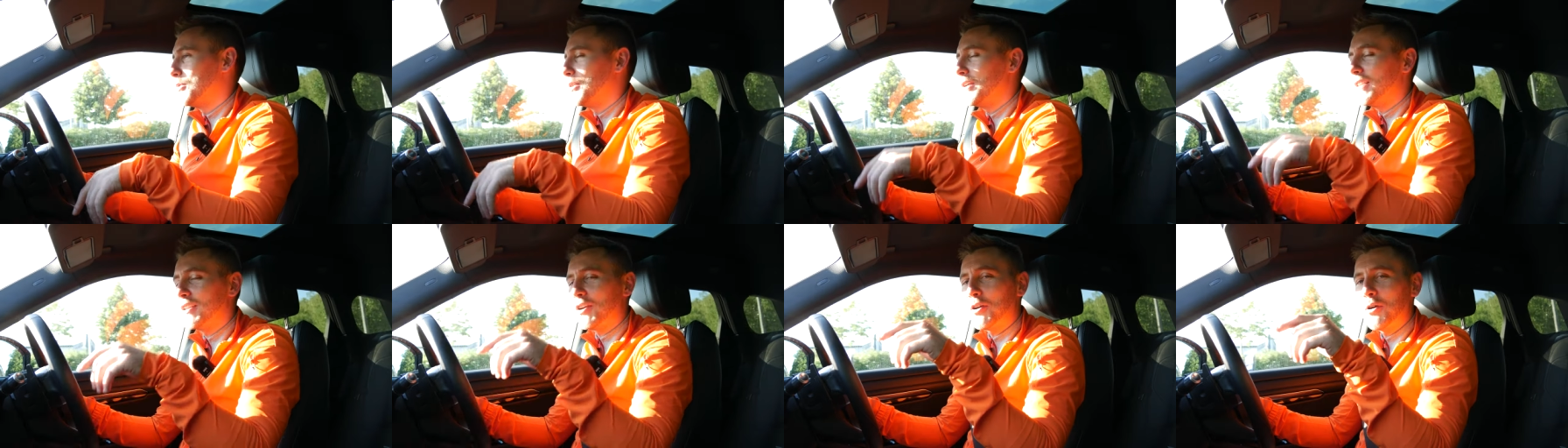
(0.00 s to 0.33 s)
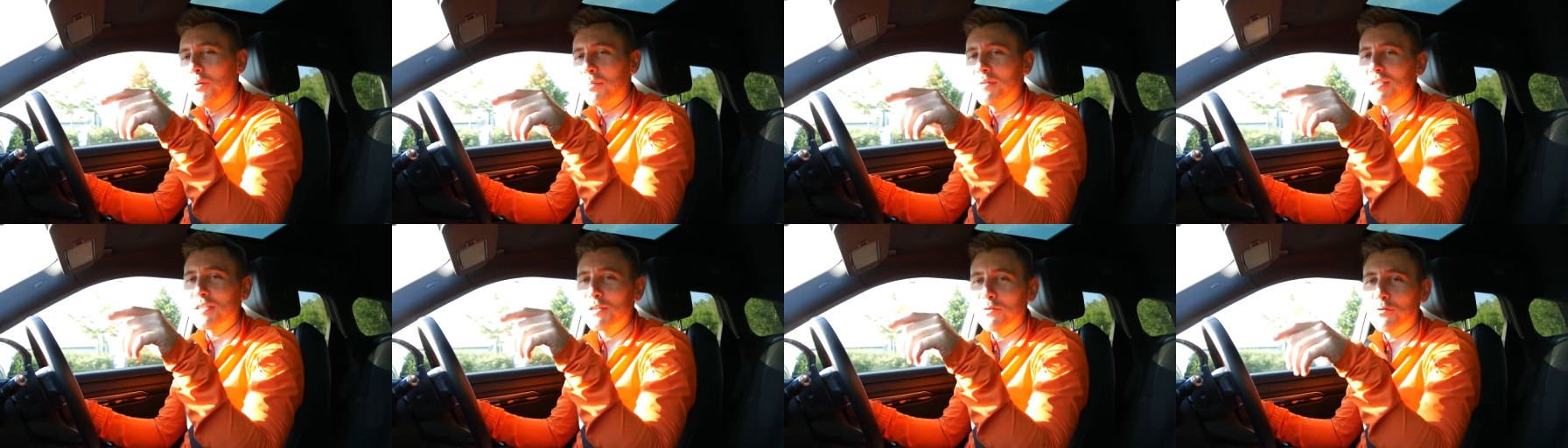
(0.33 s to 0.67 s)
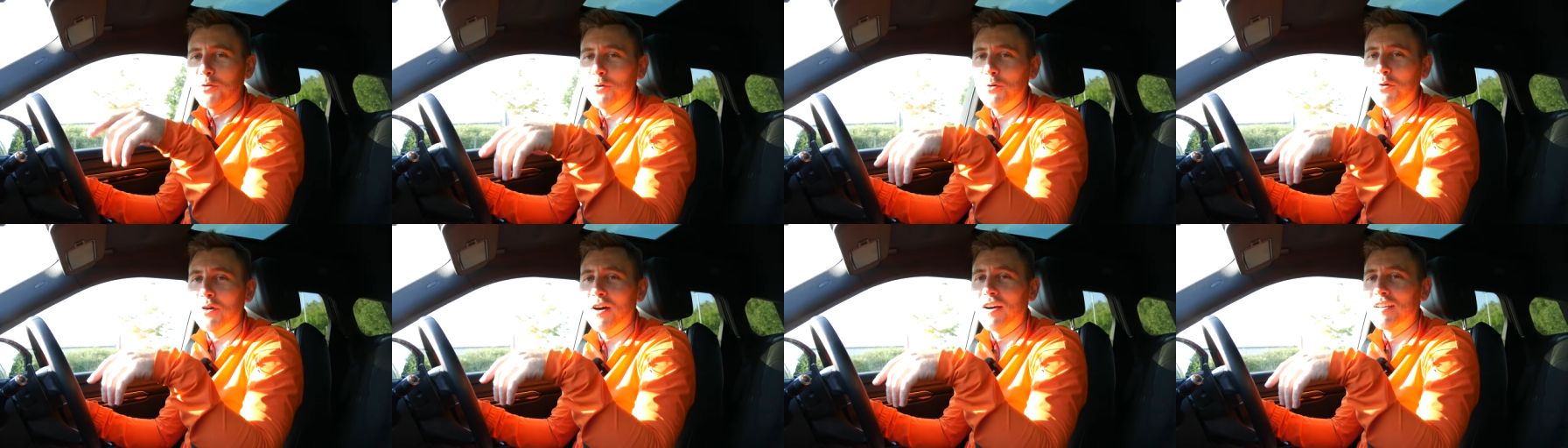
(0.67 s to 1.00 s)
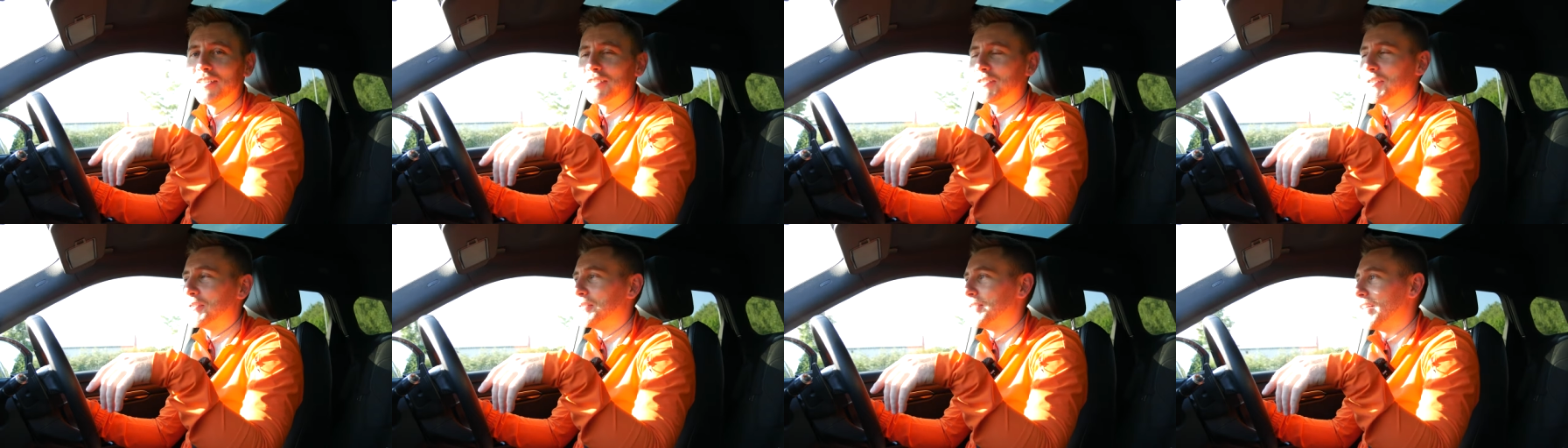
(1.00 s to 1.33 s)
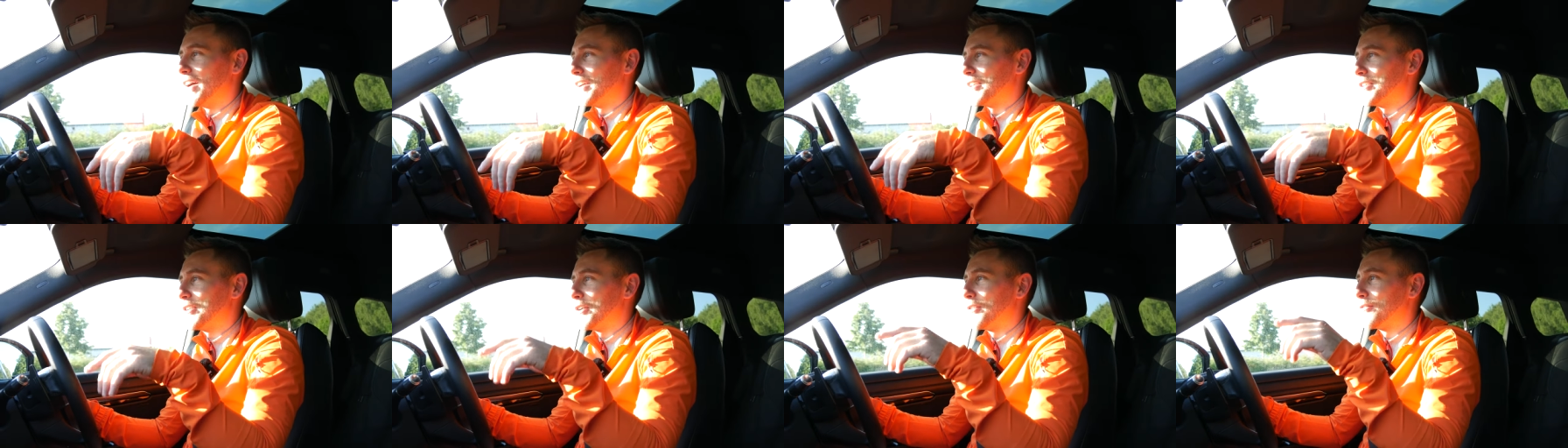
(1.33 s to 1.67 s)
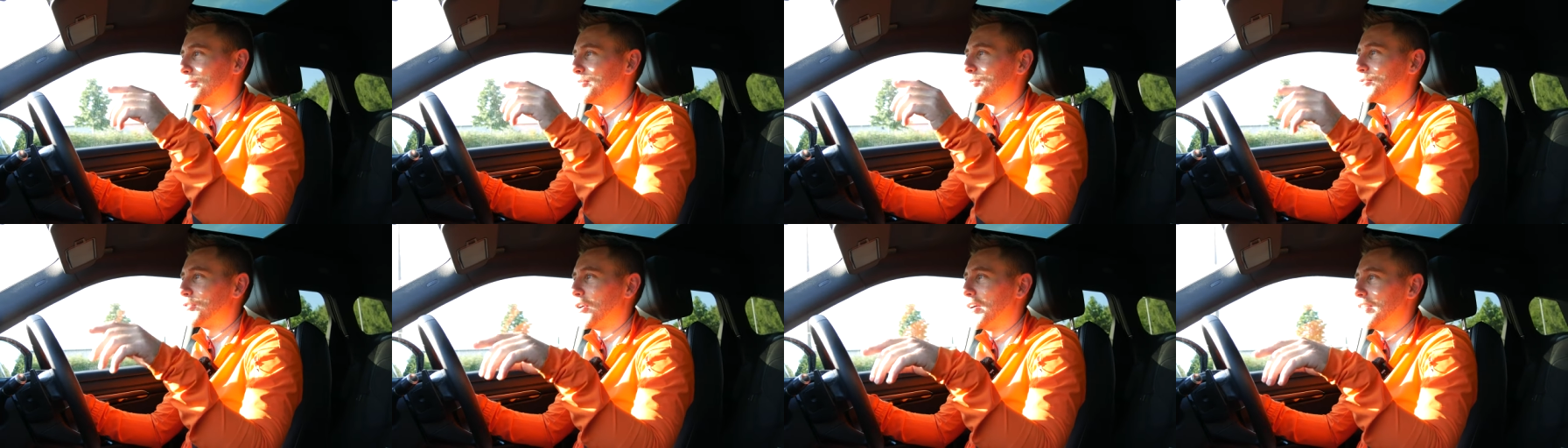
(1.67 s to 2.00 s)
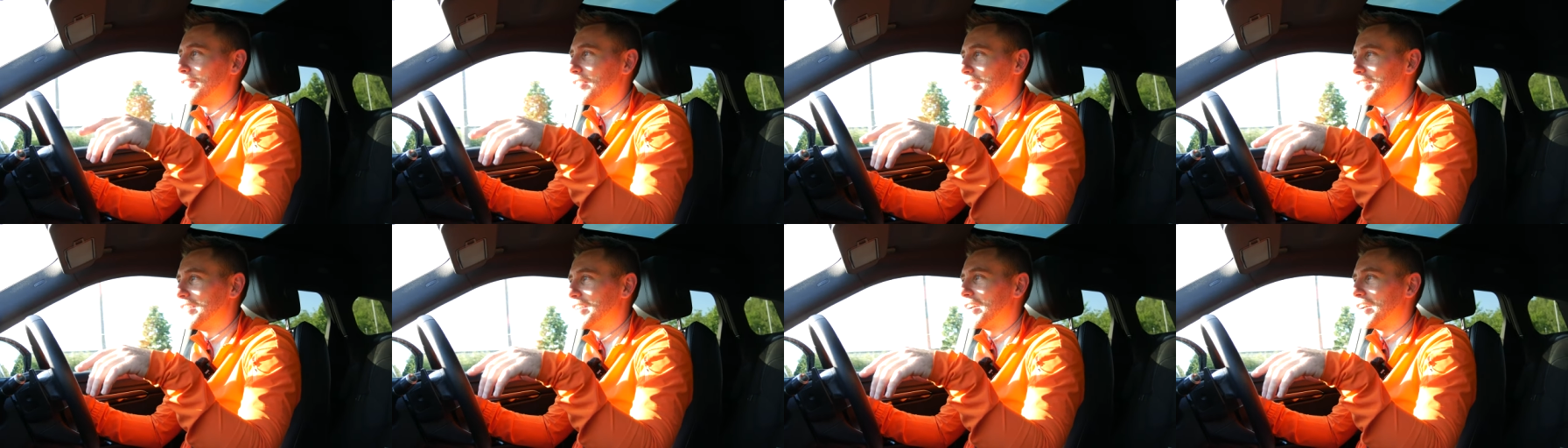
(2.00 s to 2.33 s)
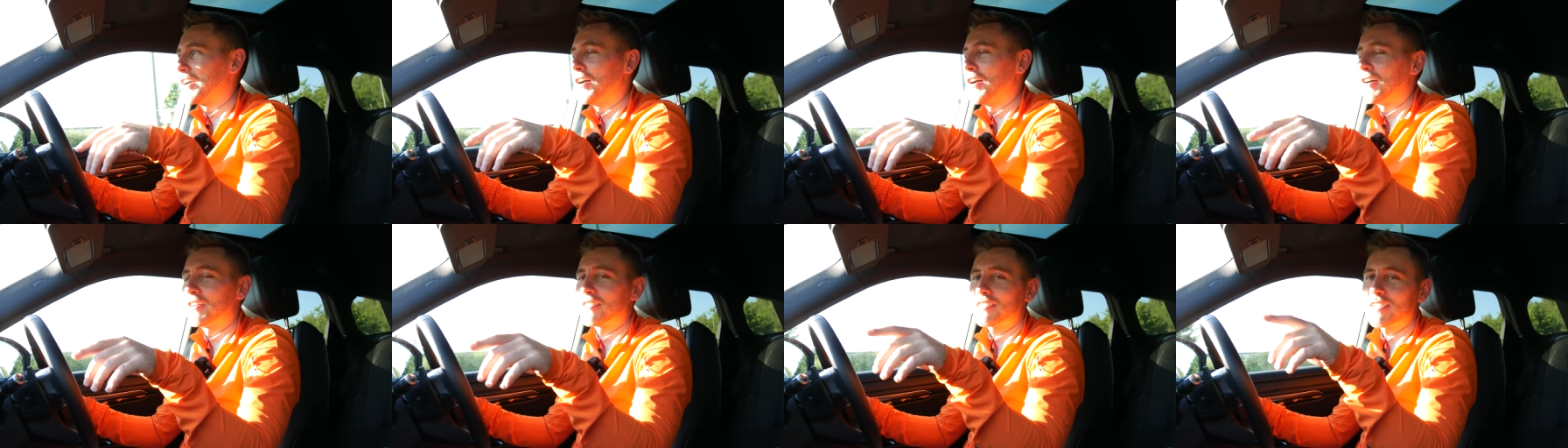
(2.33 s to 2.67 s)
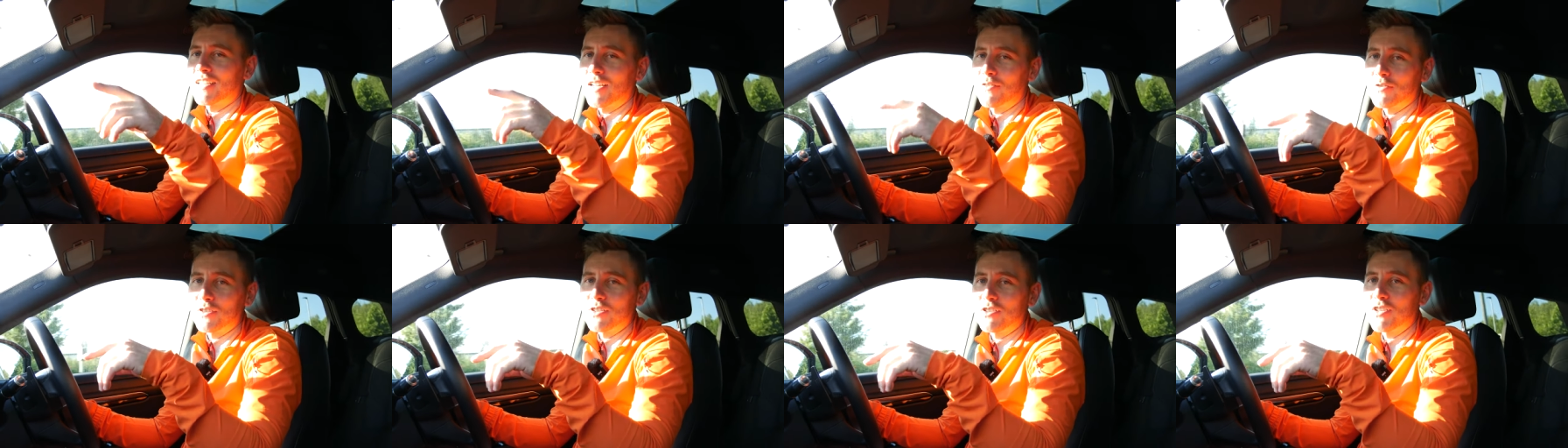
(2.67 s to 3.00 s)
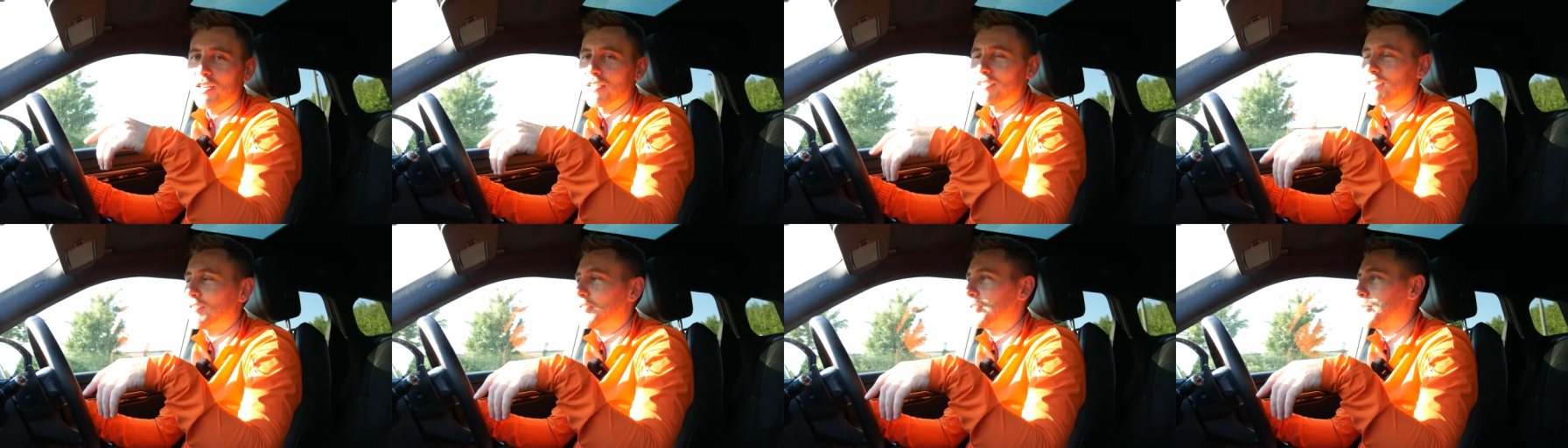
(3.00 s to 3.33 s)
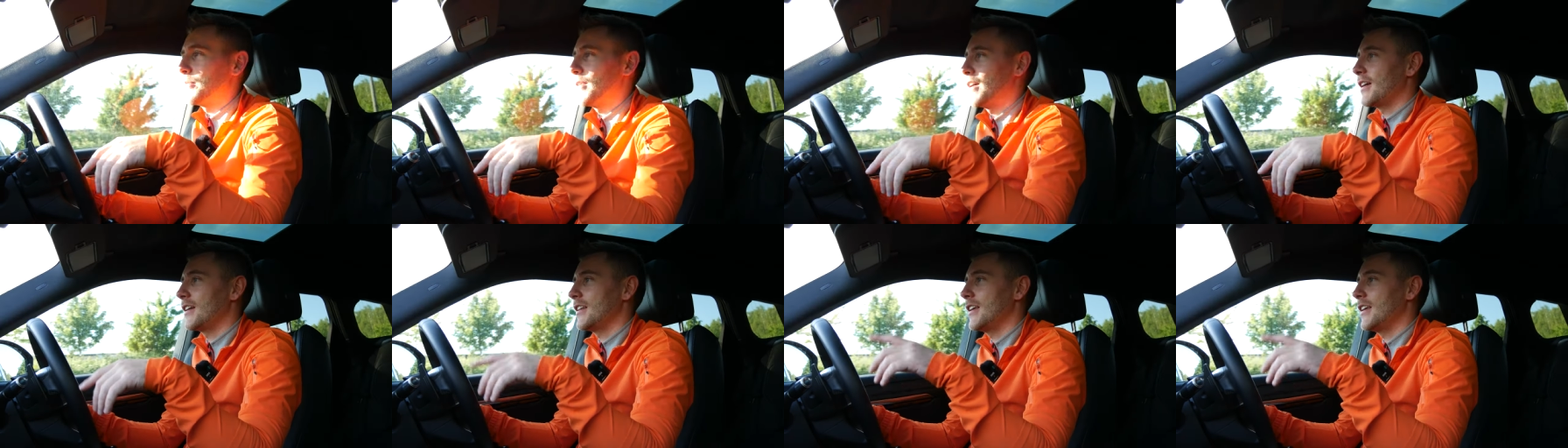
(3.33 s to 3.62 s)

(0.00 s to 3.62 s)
Put in the comments if you guys do that. You go from driving your cars and having a jet ski on the back,